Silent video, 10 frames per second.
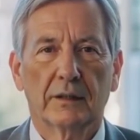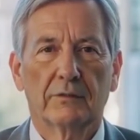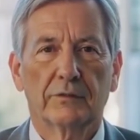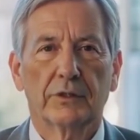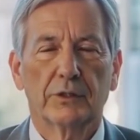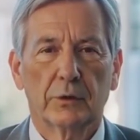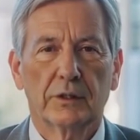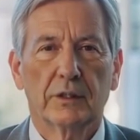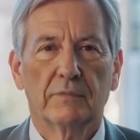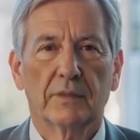For
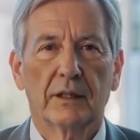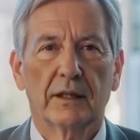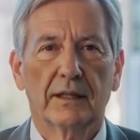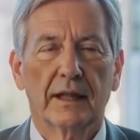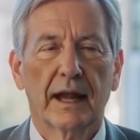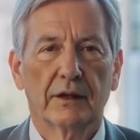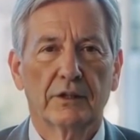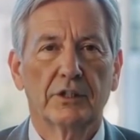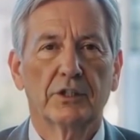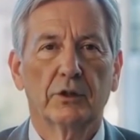tourism, the
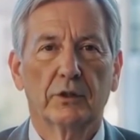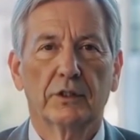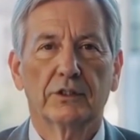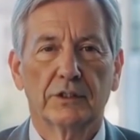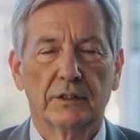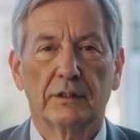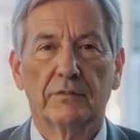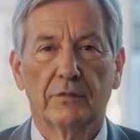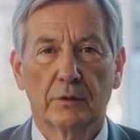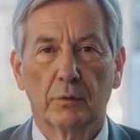energy shortages and
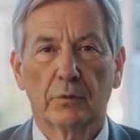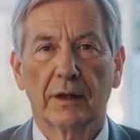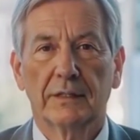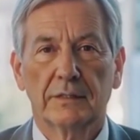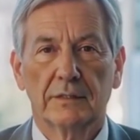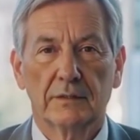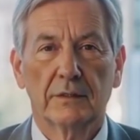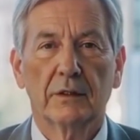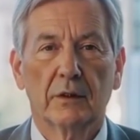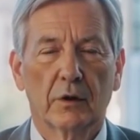fuel crises
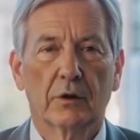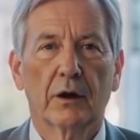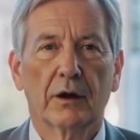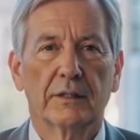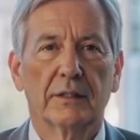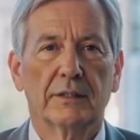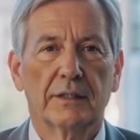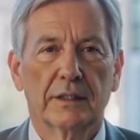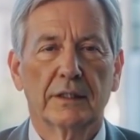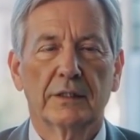are causing
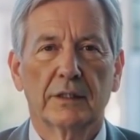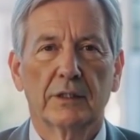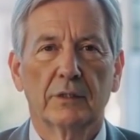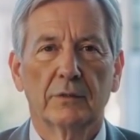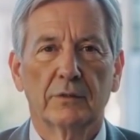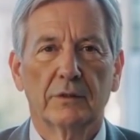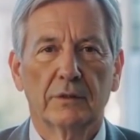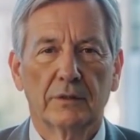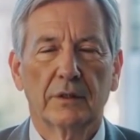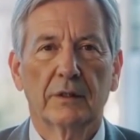serious issues.
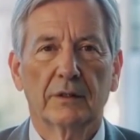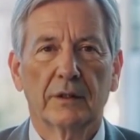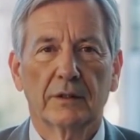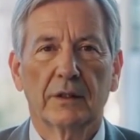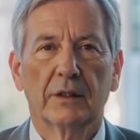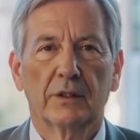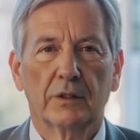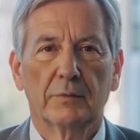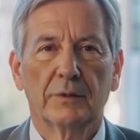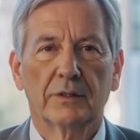
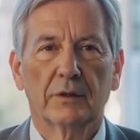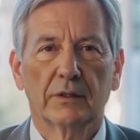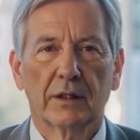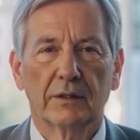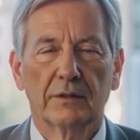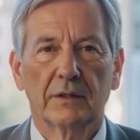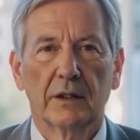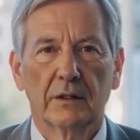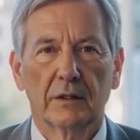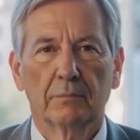Cuba's hotels,
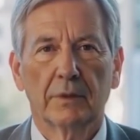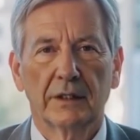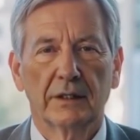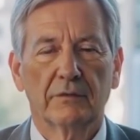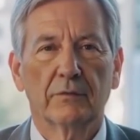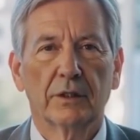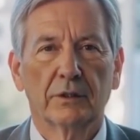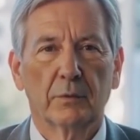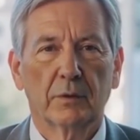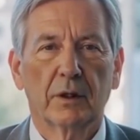many of
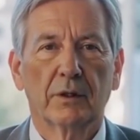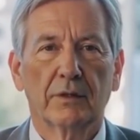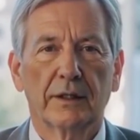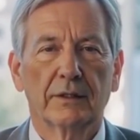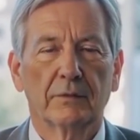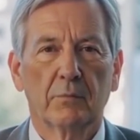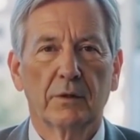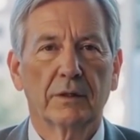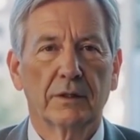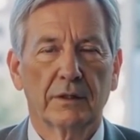which were already in
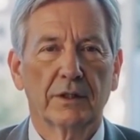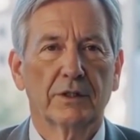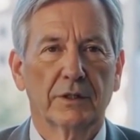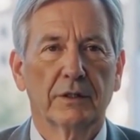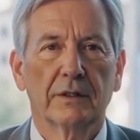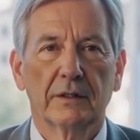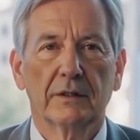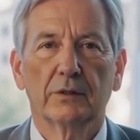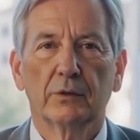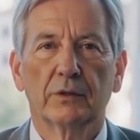poor condition
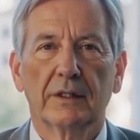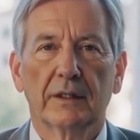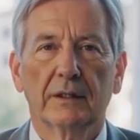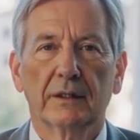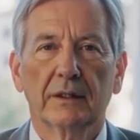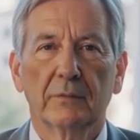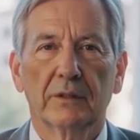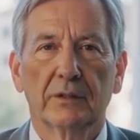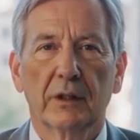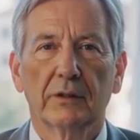due to the
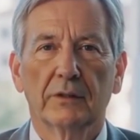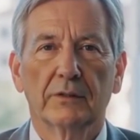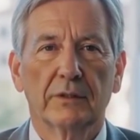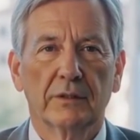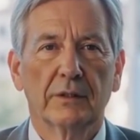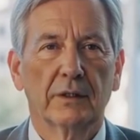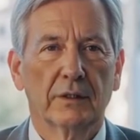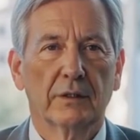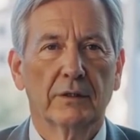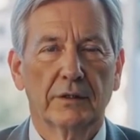economic struggles,
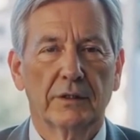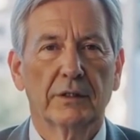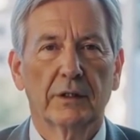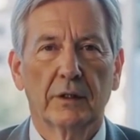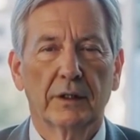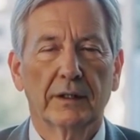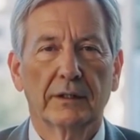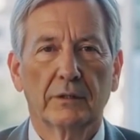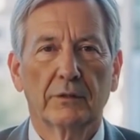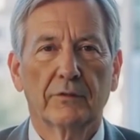are
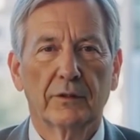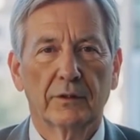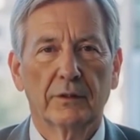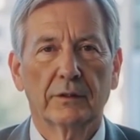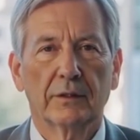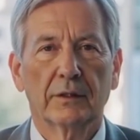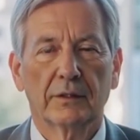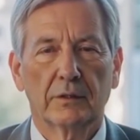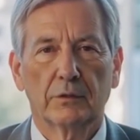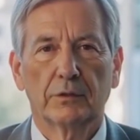deteriorating further
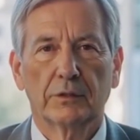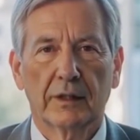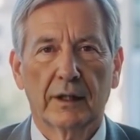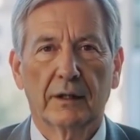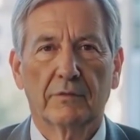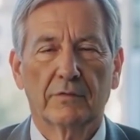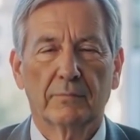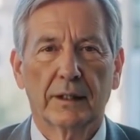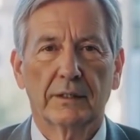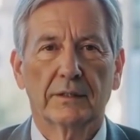due to lack of
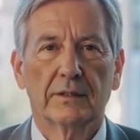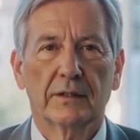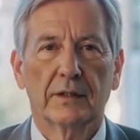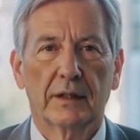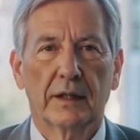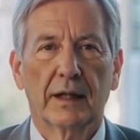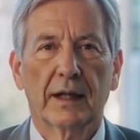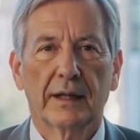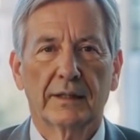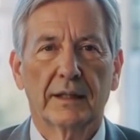maintenance.
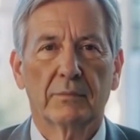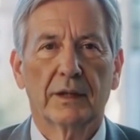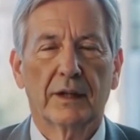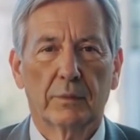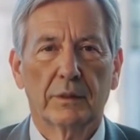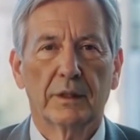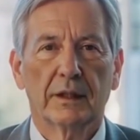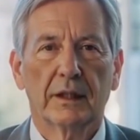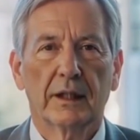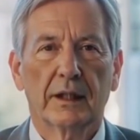At the same time,
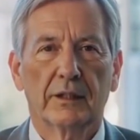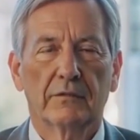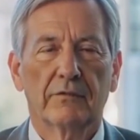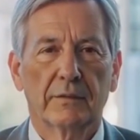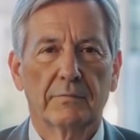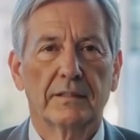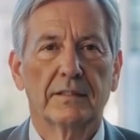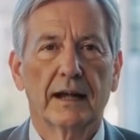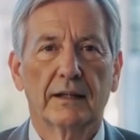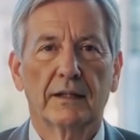the famous
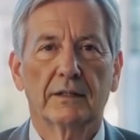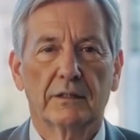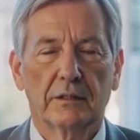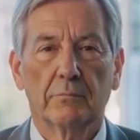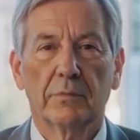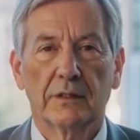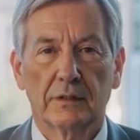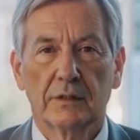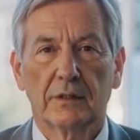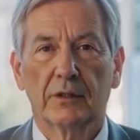taxis and
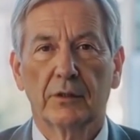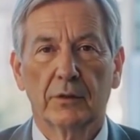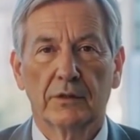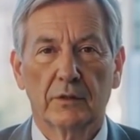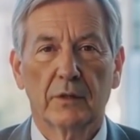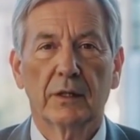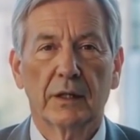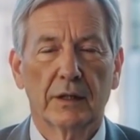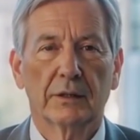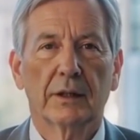buses that tourists
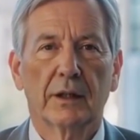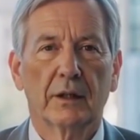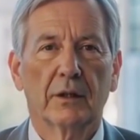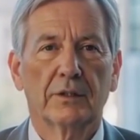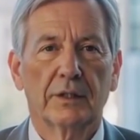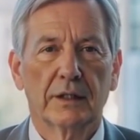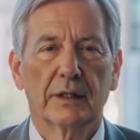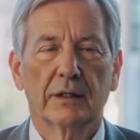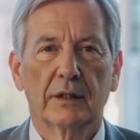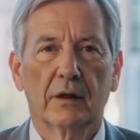rely on are stuck
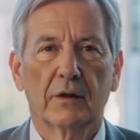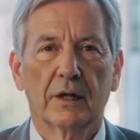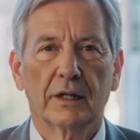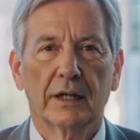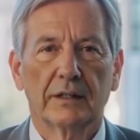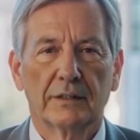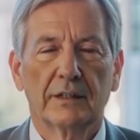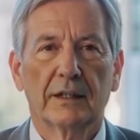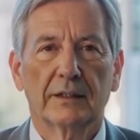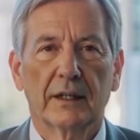in long lines
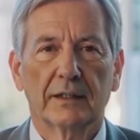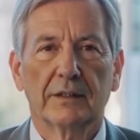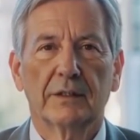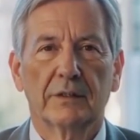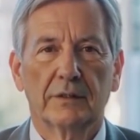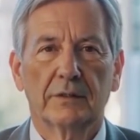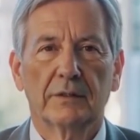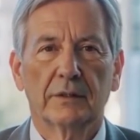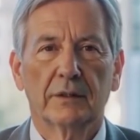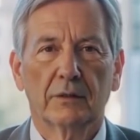at gas stations
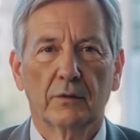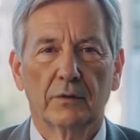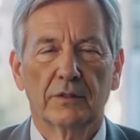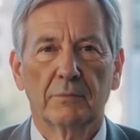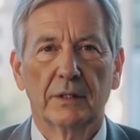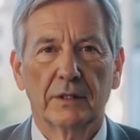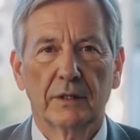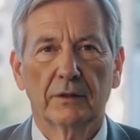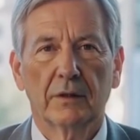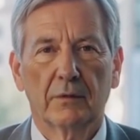or simply
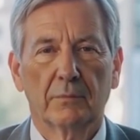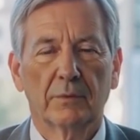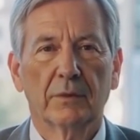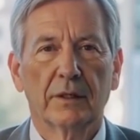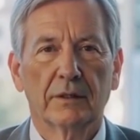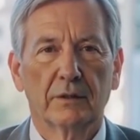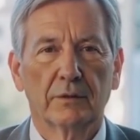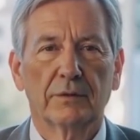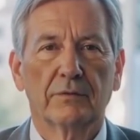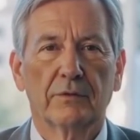aren't operating
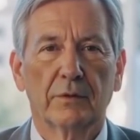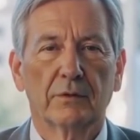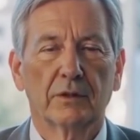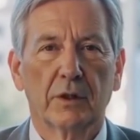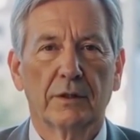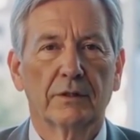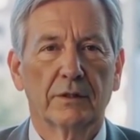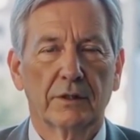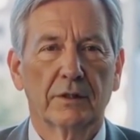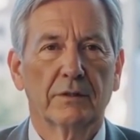due to fuel
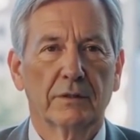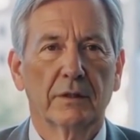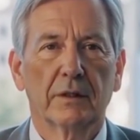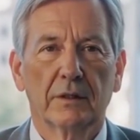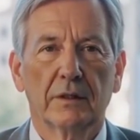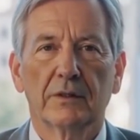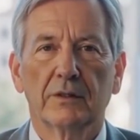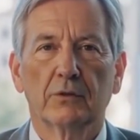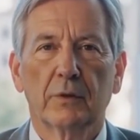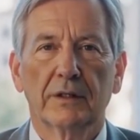shortages. The
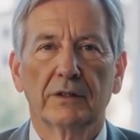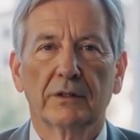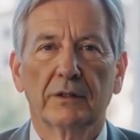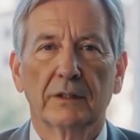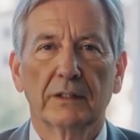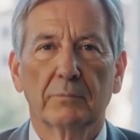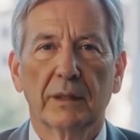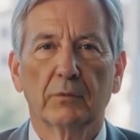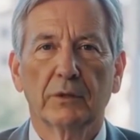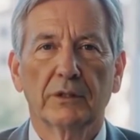situation is
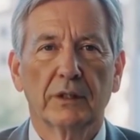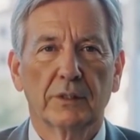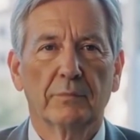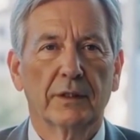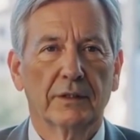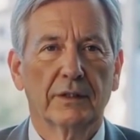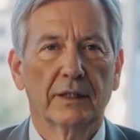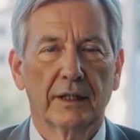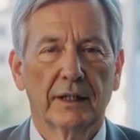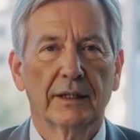made worse by the
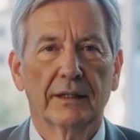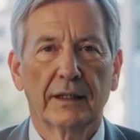decline in